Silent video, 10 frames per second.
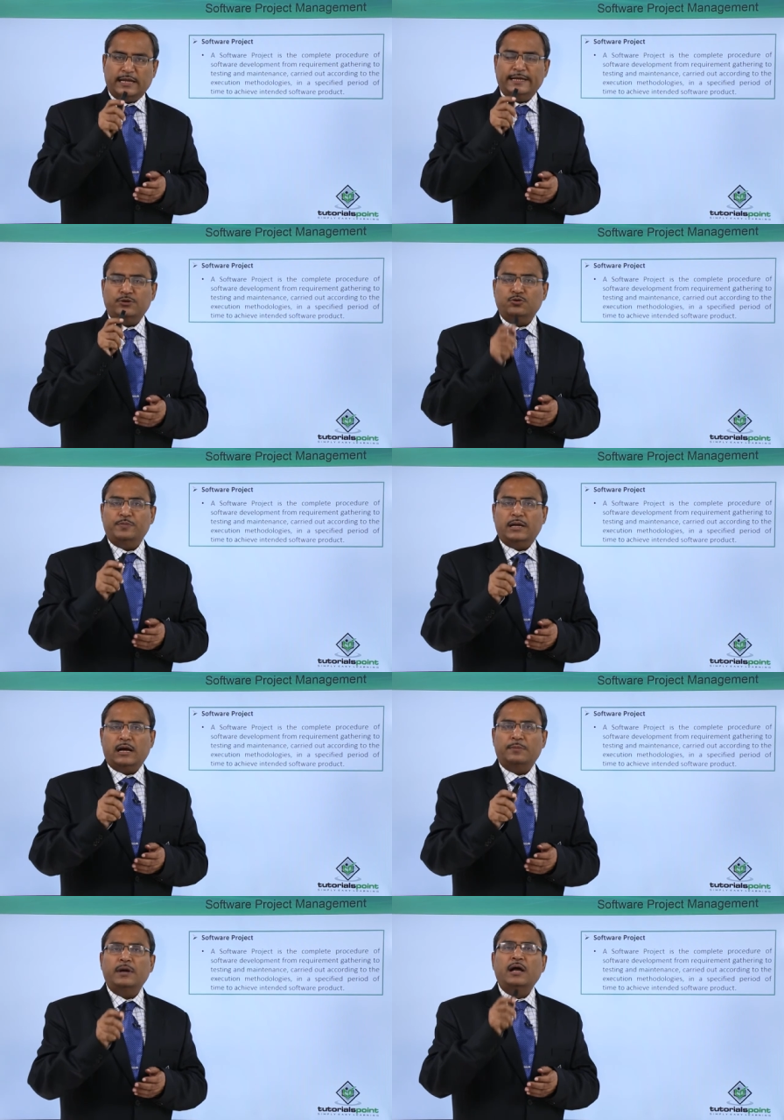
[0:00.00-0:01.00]
then it would
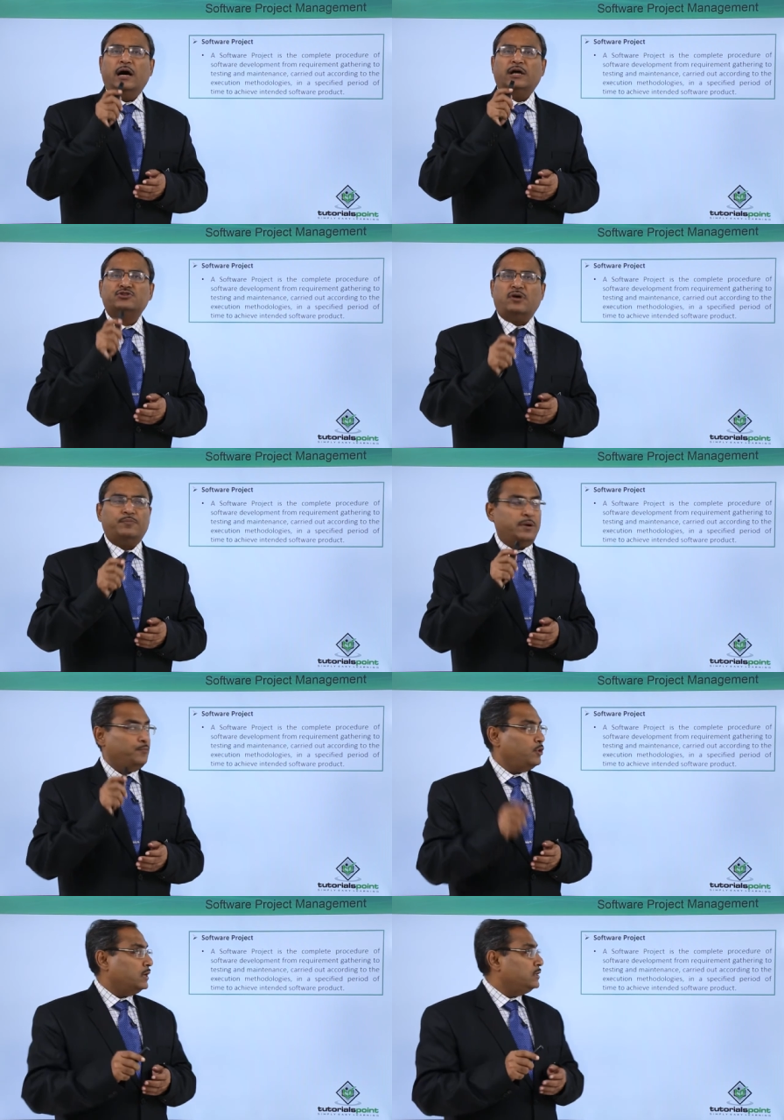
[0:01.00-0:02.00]
become a software
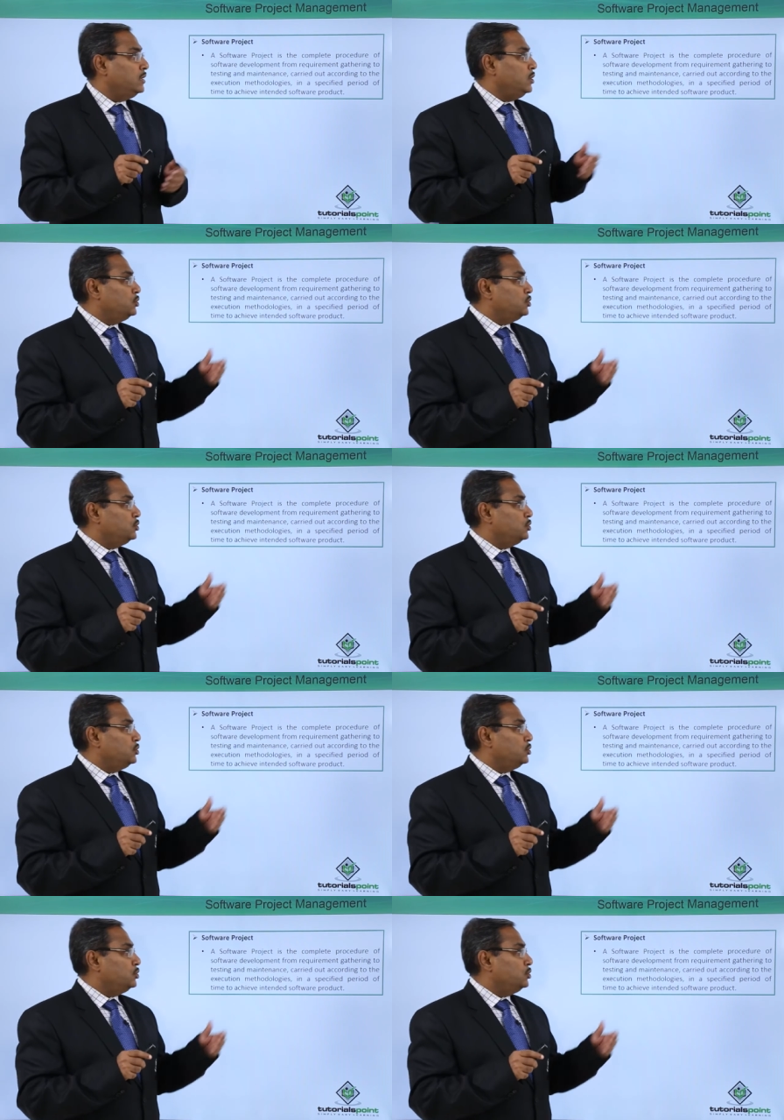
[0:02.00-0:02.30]
product.